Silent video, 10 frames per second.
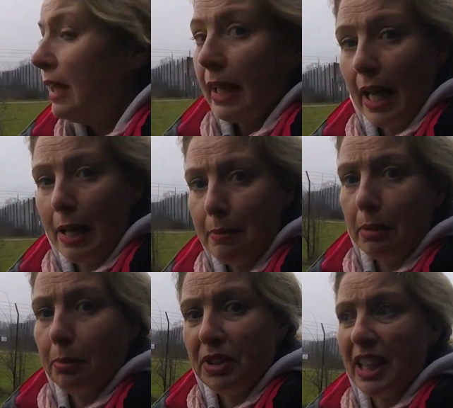came
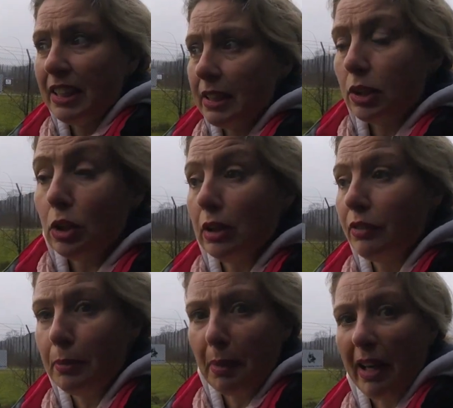and presented all
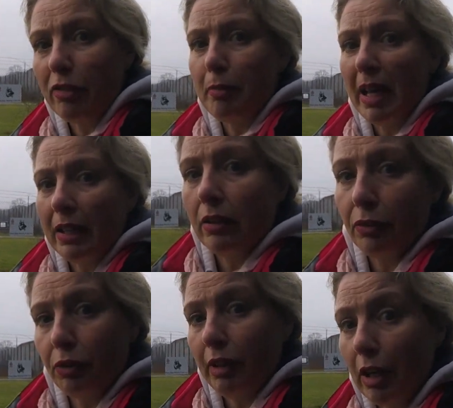of the brave men
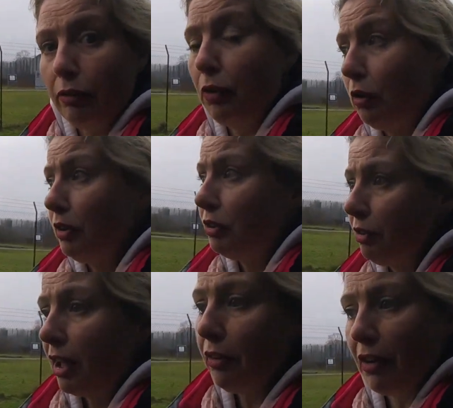of 304 and
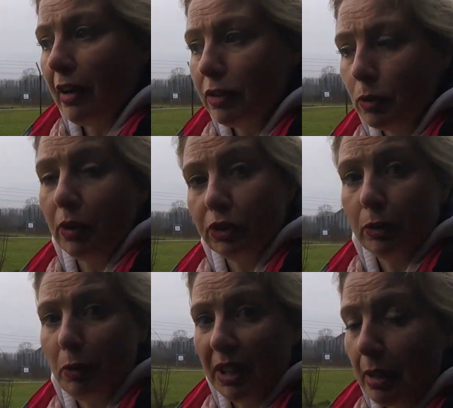305
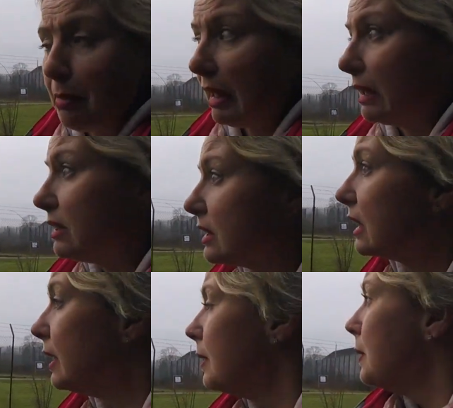Squadron with their medals.
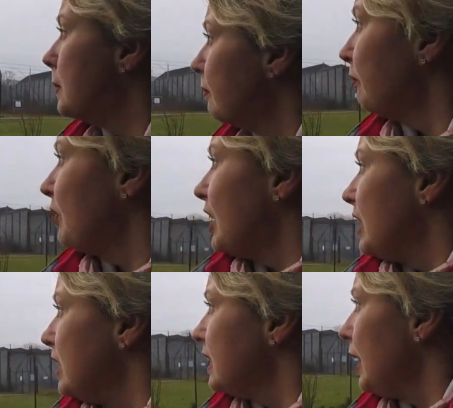
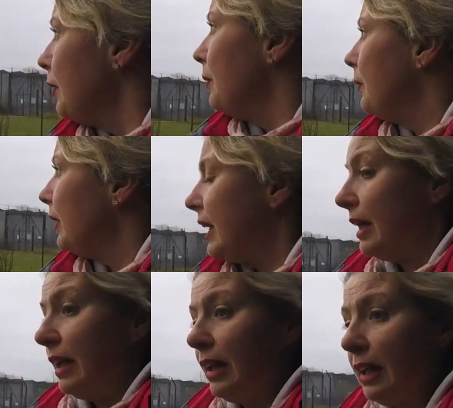So
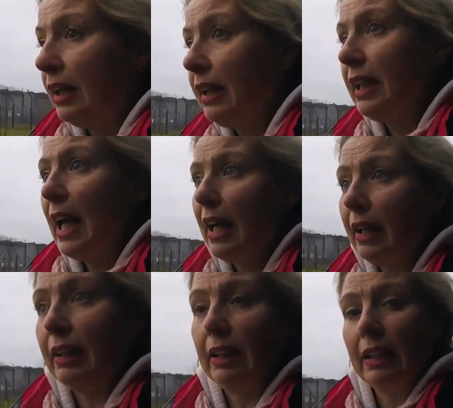yeah,
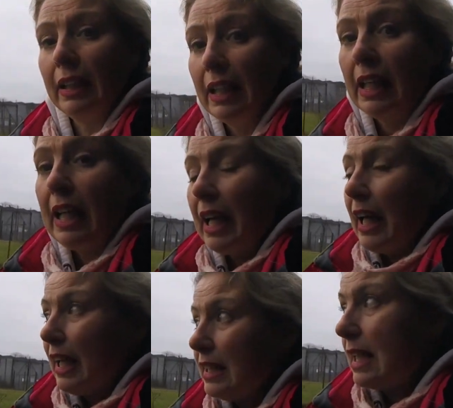
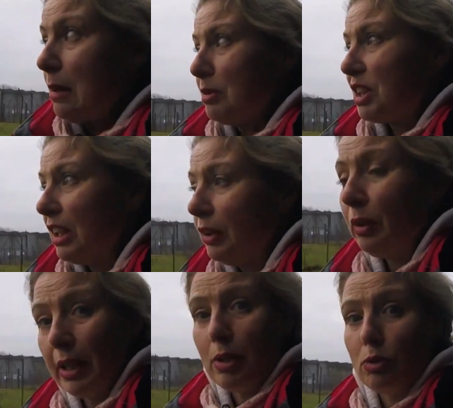it's
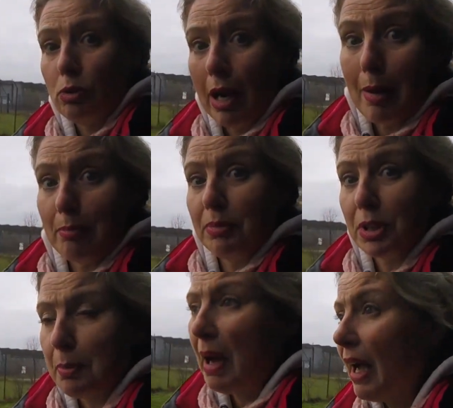absolutely
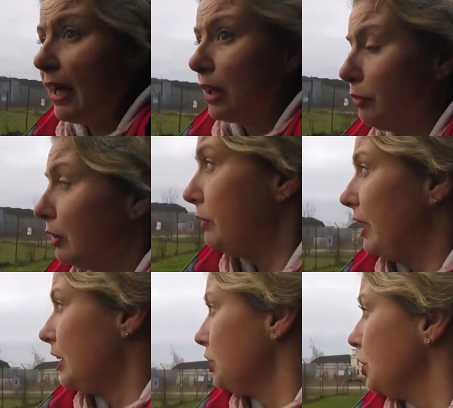rammed packed full of
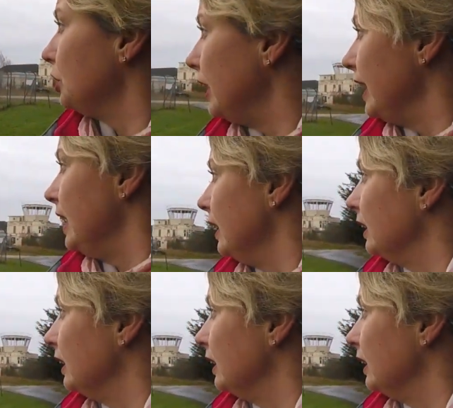history.